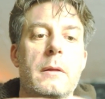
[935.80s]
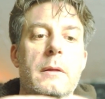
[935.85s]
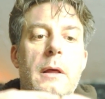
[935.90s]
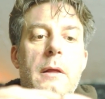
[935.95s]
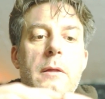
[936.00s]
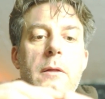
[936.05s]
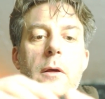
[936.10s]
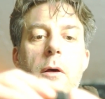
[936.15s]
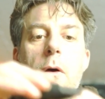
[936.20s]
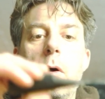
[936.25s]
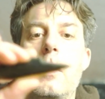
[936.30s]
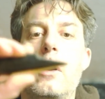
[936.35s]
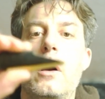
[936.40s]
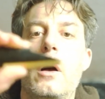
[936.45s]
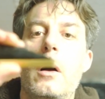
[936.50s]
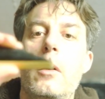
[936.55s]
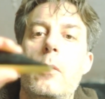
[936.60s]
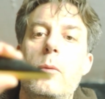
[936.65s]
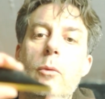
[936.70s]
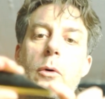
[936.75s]
That's
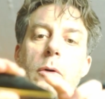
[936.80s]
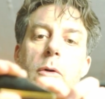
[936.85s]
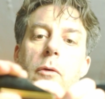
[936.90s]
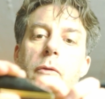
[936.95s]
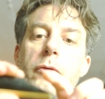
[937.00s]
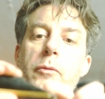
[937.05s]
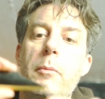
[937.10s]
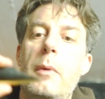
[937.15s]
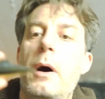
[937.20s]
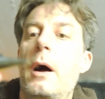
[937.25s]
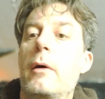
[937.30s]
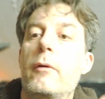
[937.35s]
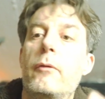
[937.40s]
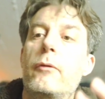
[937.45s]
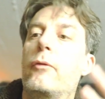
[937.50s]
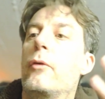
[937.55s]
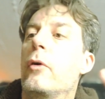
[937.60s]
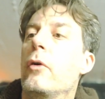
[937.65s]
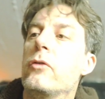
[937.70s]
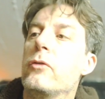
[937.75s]
one of my
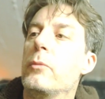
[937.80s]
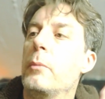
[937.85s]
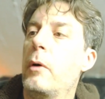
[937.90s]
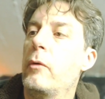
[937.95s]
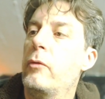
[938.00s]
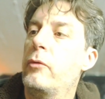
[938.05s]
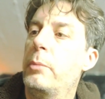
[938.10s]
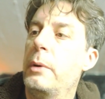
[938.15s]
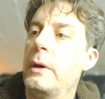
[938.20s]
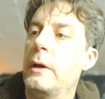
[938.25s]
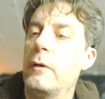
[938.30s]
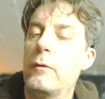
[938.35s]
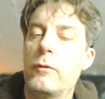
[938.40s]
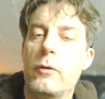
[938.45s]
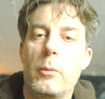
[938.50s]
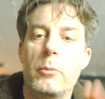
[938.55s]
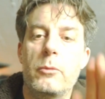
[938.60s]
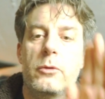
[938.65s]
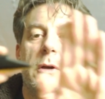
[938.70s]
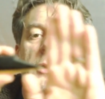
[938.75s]
first mouthpiece for